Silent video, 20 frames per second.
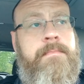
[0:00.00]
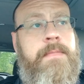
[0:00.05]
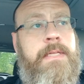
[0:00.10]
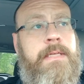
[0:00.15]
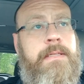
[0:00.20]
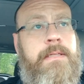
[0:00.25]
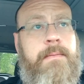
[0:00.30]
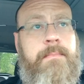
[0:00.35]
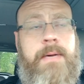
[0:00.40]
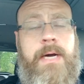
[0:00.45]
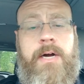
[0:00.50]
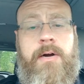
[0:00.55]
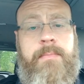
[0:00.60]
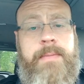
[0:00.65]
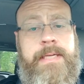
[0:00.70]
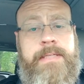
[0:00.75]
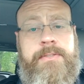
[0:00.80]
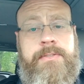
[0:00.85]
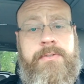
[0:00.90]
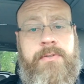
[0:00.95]
by all means
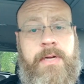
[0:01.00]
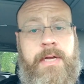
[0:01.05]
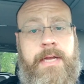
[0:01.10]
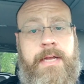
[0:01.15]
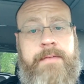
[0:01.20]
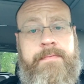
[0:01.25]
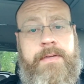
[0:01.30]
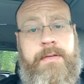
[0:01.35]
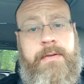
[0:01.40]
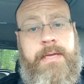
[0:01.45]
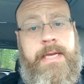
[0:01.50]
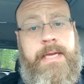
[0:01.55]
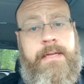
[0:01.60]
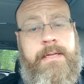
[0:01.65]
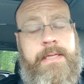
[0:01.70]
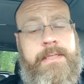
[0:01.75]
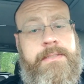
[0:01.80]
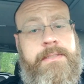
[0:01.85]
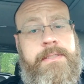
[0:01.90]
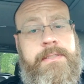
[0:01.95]
try if you can. That's
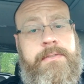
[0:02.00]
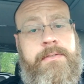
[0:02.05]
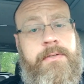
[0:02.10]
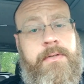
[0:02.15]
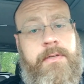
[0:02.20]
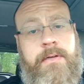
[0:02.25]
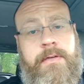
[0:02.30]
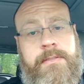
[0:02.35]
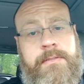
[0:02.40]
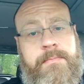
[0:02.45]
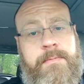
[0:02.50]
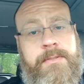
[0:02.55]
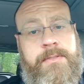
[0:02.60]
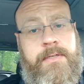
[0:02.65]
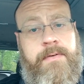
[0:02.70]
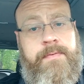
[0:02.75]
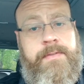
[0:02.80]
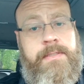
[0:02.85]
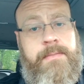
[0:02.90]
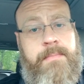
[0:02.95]
just good customer service in
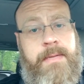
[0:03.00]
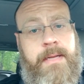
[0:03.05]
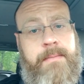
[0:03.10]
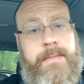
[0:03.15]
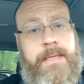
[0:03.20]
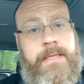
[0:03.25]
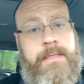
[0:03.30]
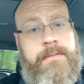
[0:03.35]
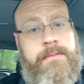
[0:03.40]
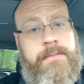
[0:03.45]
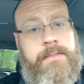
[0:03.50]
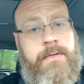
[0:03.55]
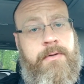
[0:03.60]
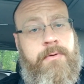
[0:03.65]
my opinion. So,